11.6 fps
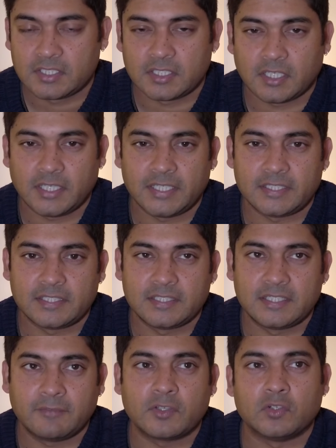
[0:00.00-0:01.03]
slightly
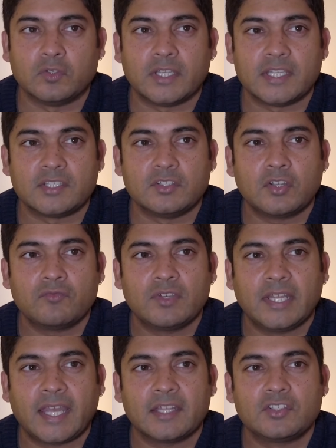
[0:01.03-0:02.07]
difficult, is you don't
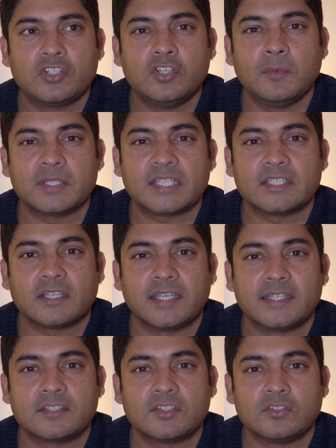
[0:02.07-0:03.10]
really get too much
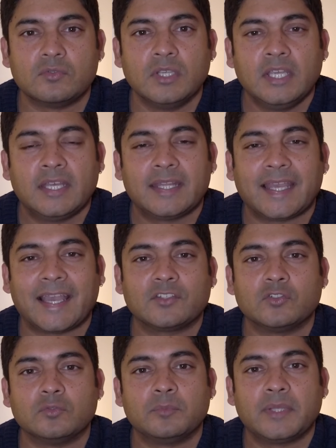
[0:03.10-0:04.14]
insight into the
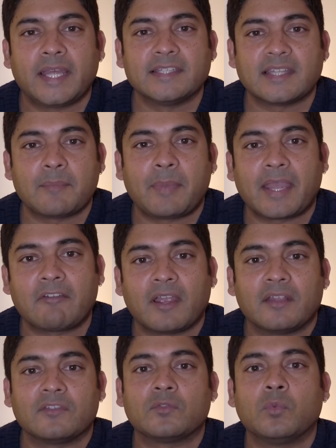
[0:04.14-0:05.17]
actual players, their
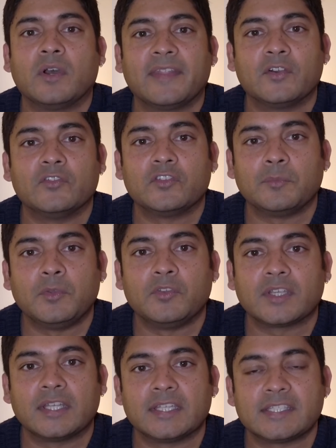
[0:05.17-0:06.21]
backgrounds, why they got into
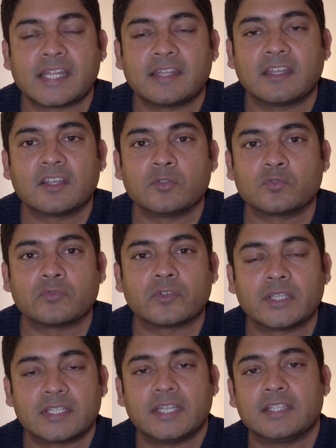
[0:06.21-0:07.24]
music and this and the other.
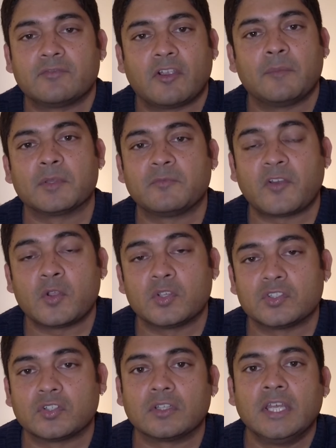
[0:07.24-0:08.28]
It's very much
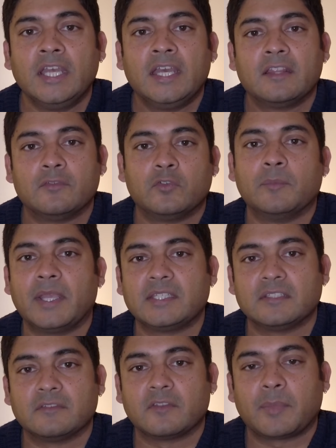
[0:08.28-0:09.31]
focused on the
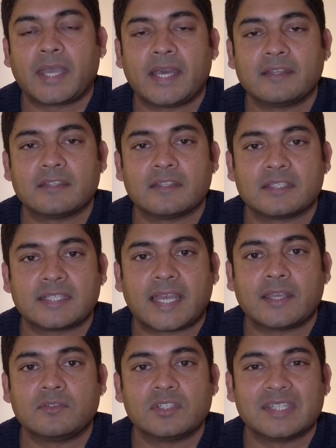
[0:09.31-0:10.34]
formation of the band and the
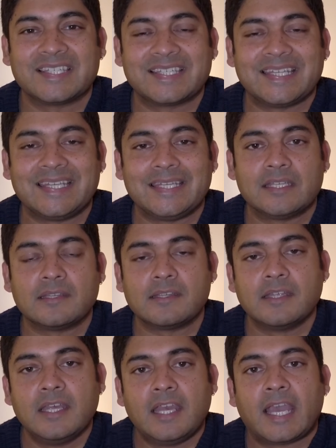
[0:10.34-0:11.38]
sound and the scene
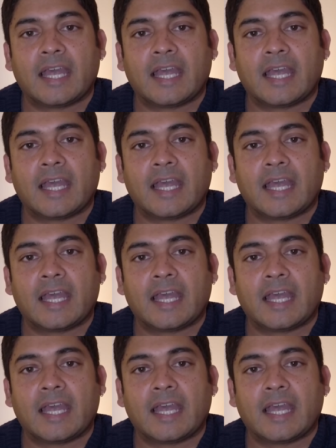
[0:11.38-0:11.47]
and